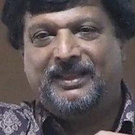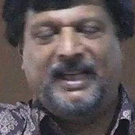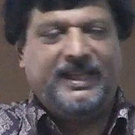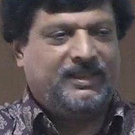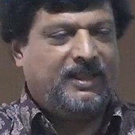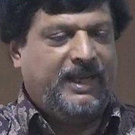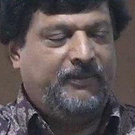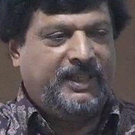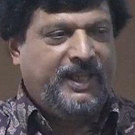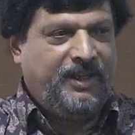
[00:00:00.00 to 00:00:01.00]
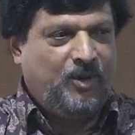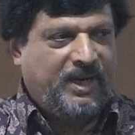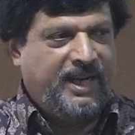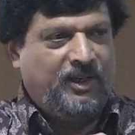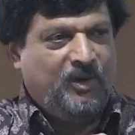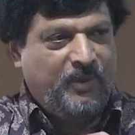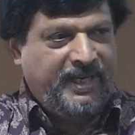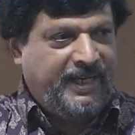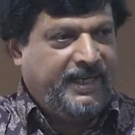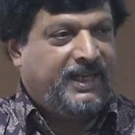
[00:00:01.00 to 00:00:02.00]
There is everything you can do
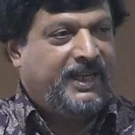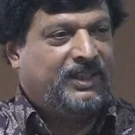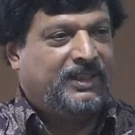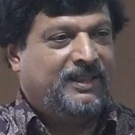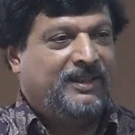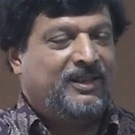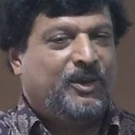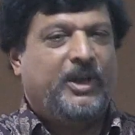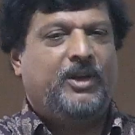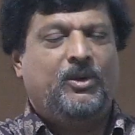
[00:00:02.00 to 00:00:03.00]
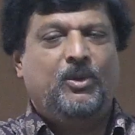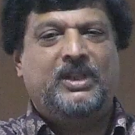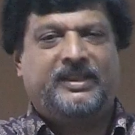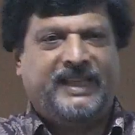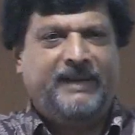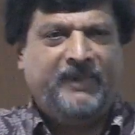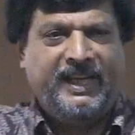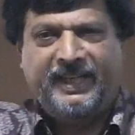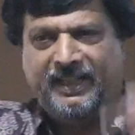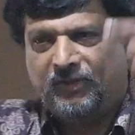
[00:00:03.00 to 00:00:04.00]
in English, you have to do the same
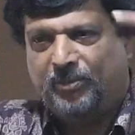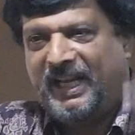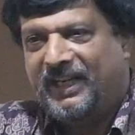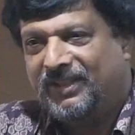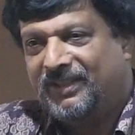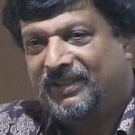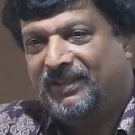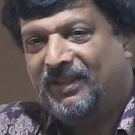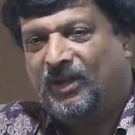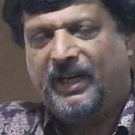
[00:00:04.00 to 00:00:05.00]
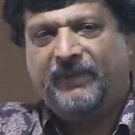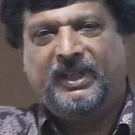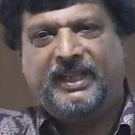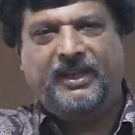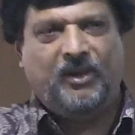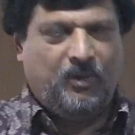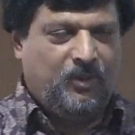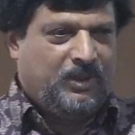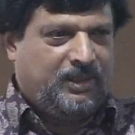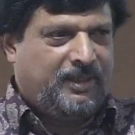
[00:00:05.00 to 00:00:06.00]
way in Spanish. Or everything you
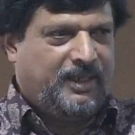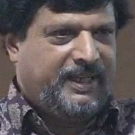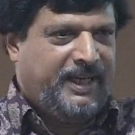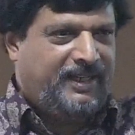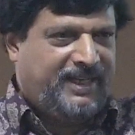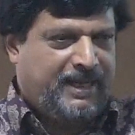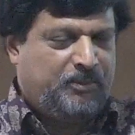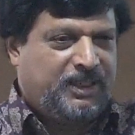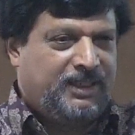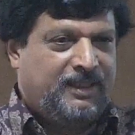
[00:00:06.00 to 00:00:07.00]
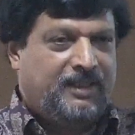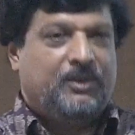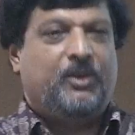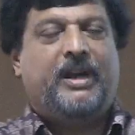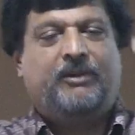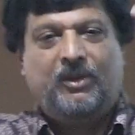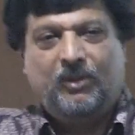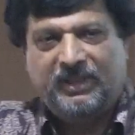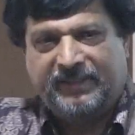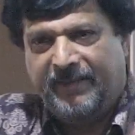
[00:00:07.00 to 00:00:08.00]
do in Tamil, you have to
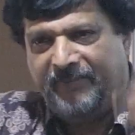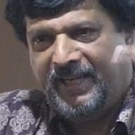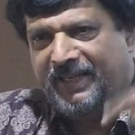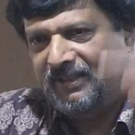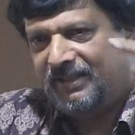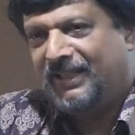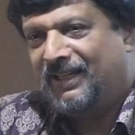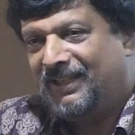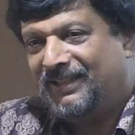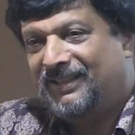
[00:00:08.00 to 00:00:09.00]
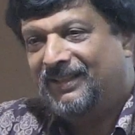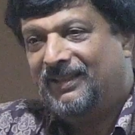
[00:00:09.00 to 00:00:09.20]
do the same way in Sinhala.